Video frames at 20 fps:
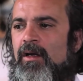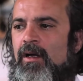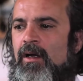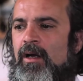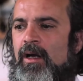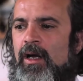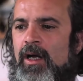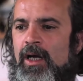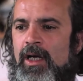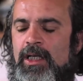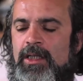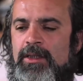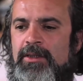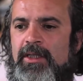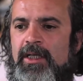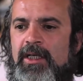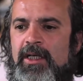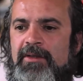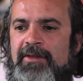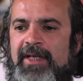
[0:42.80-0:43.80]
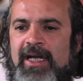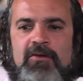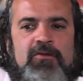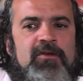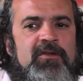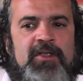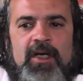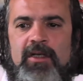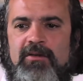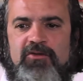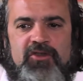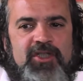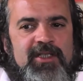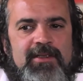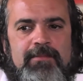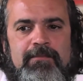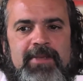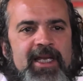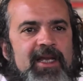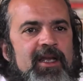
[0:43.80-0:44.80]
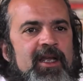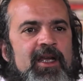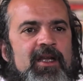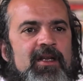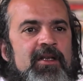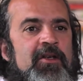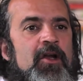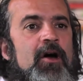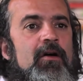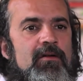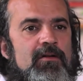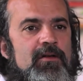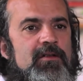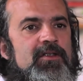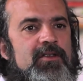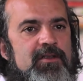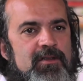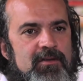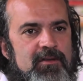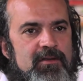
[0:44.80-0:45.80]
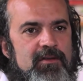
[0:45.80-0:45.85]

a And uh, they could not just be ignored.